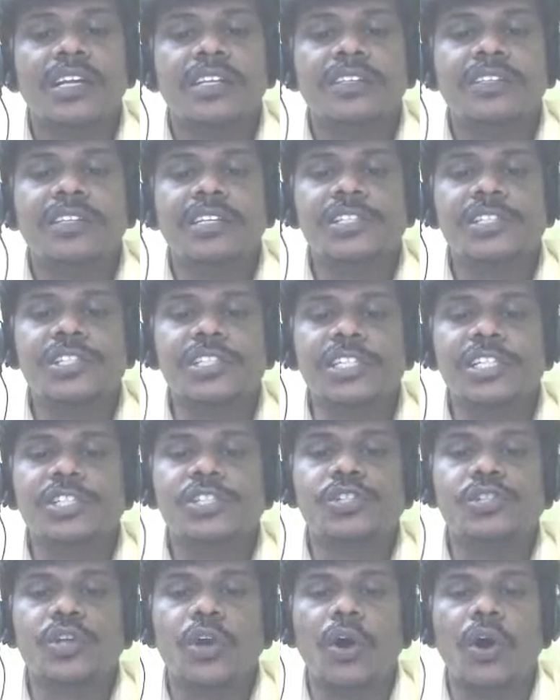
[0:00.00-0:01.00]
This
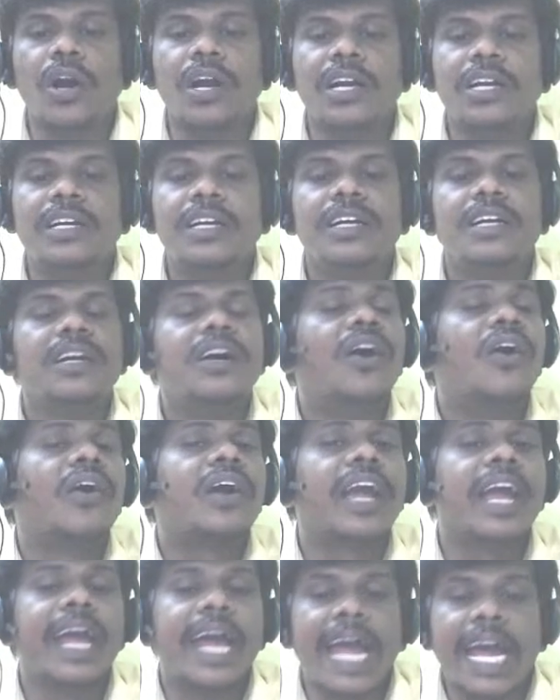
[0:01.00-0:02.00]
is wrong.
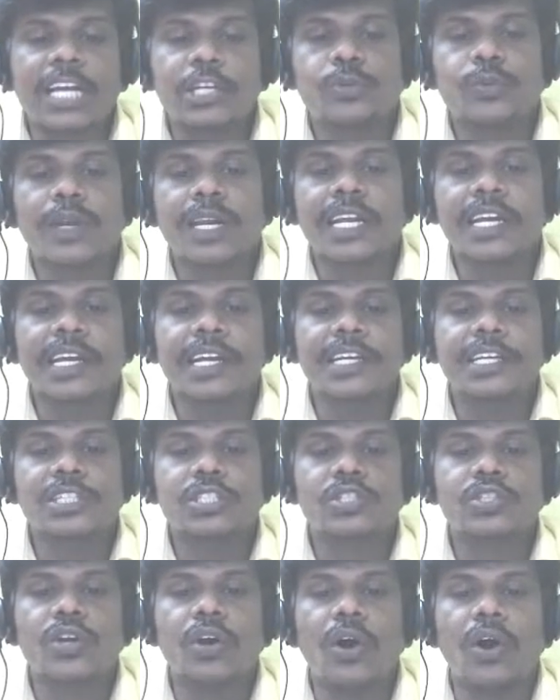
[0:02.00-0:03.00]
Okay, actually it is
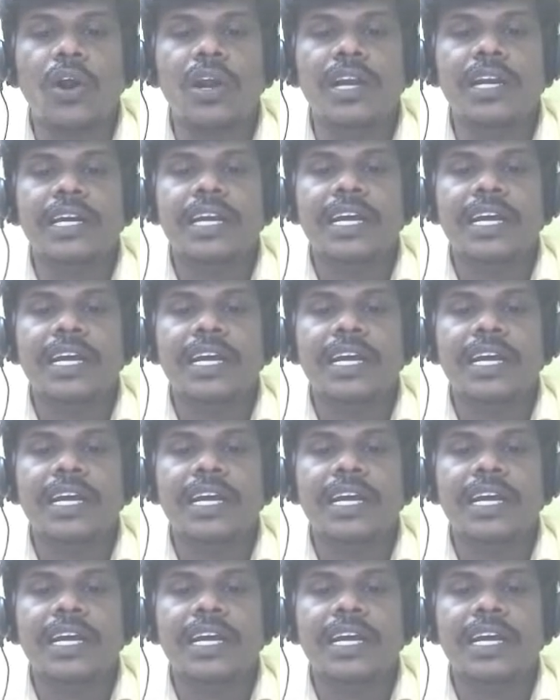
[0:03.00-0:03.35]
called